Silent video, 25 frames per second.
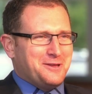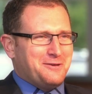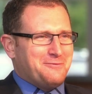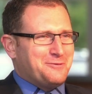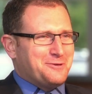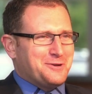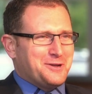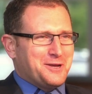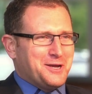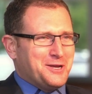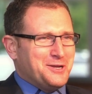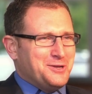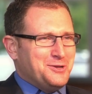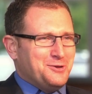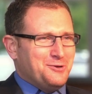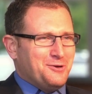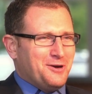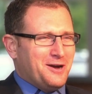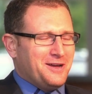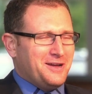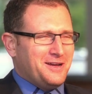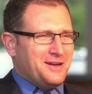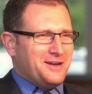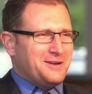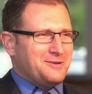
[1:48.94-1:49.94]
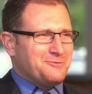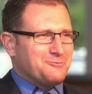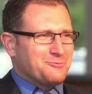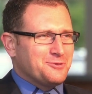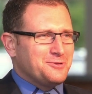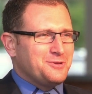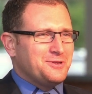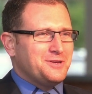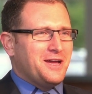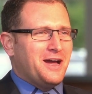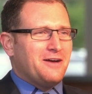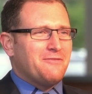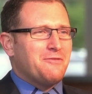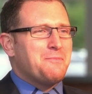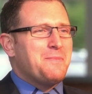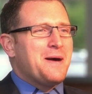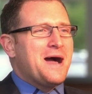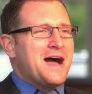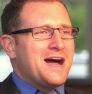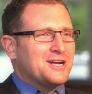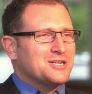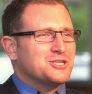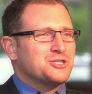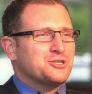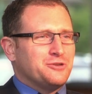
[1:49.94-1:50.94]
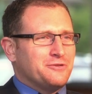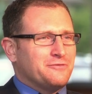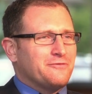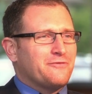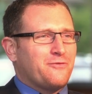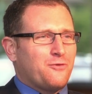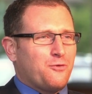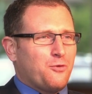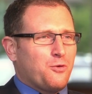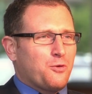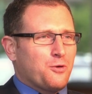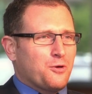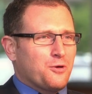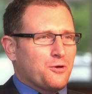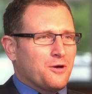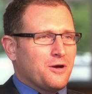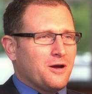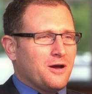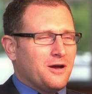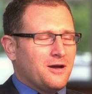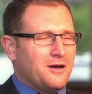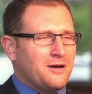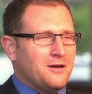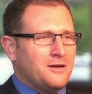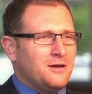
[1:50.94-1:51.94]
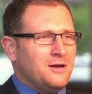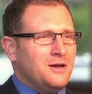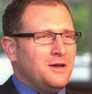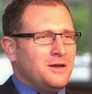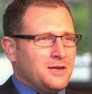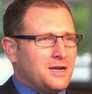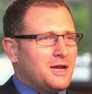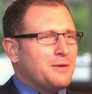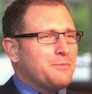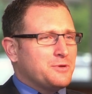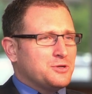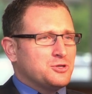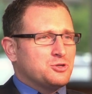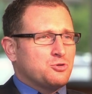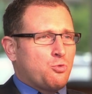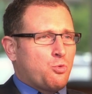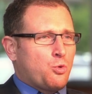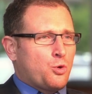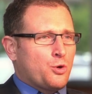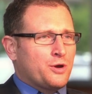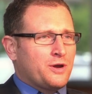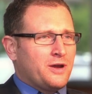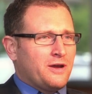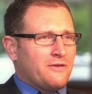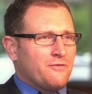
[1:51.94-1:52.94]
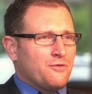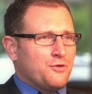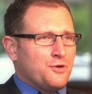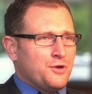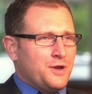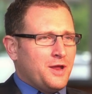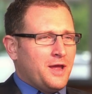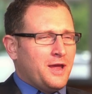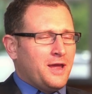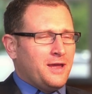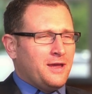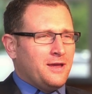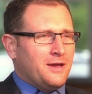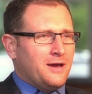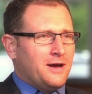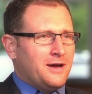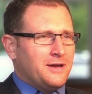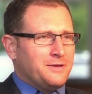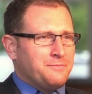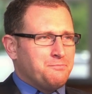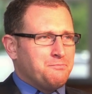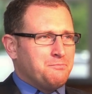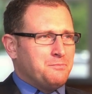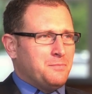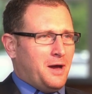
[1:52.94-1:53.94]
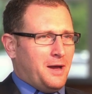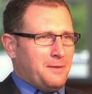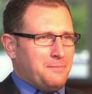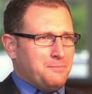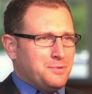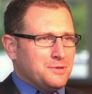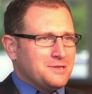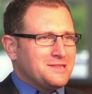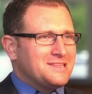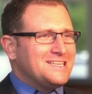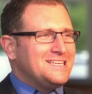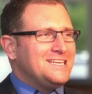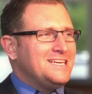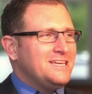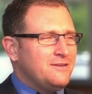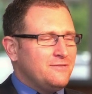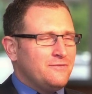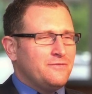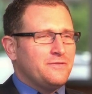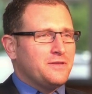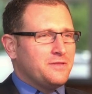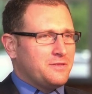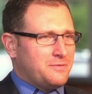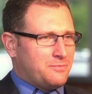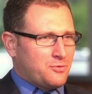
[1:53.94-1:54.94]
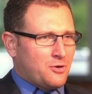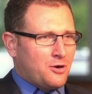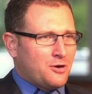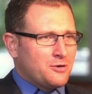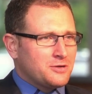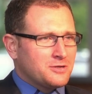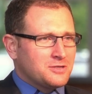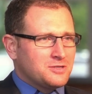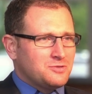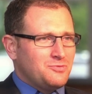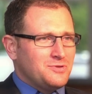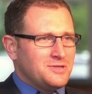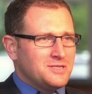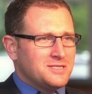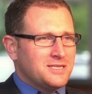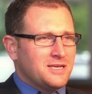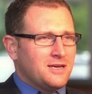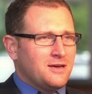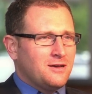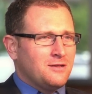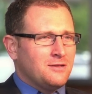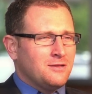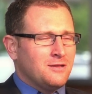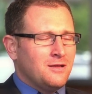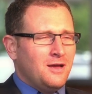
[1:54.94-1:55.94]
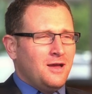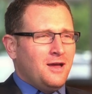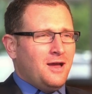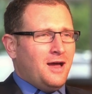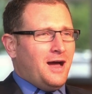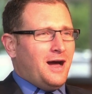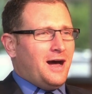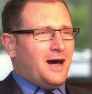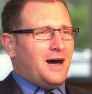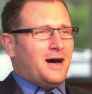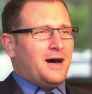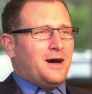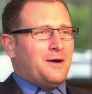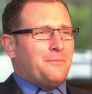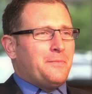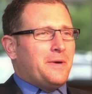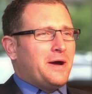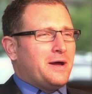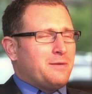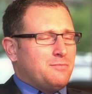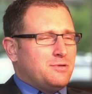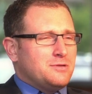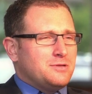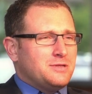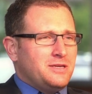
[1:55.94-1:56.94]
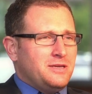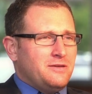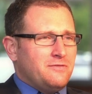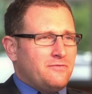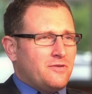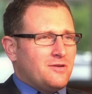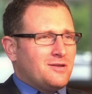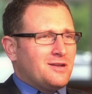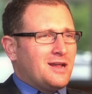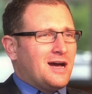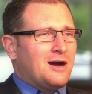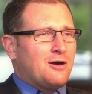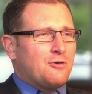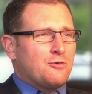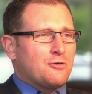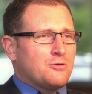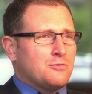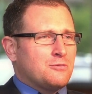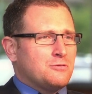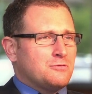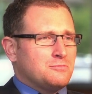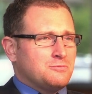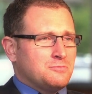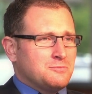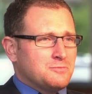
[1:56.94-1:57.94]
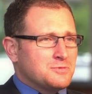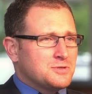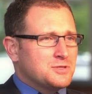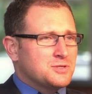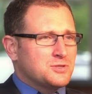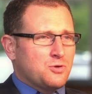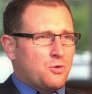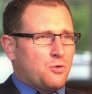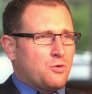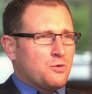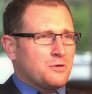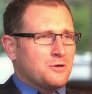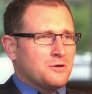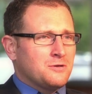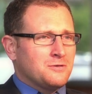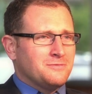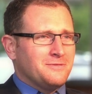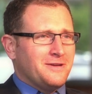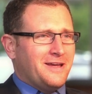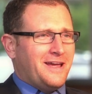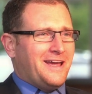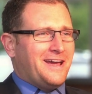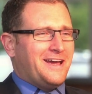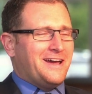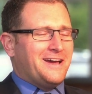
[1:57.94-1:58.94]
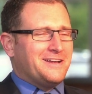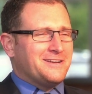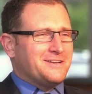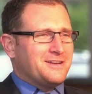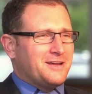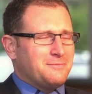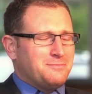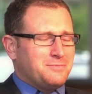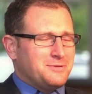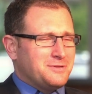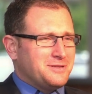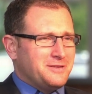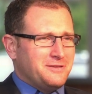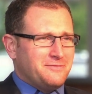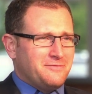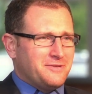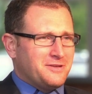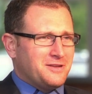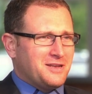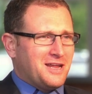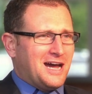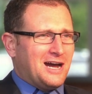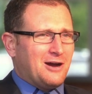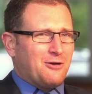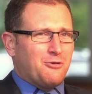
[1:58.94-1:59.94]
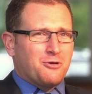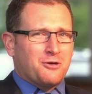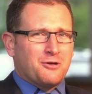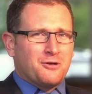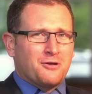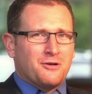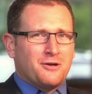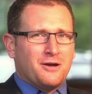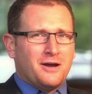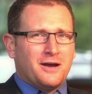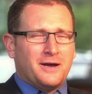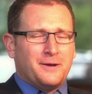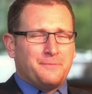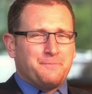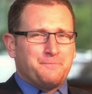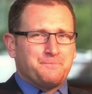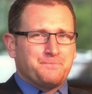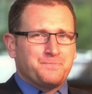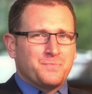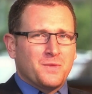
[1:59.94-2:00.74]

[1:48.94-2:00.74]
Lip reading: love what I do. I really have a passion for coming to work every day. I believe in the product we sell. I believe in our store, and I believe in our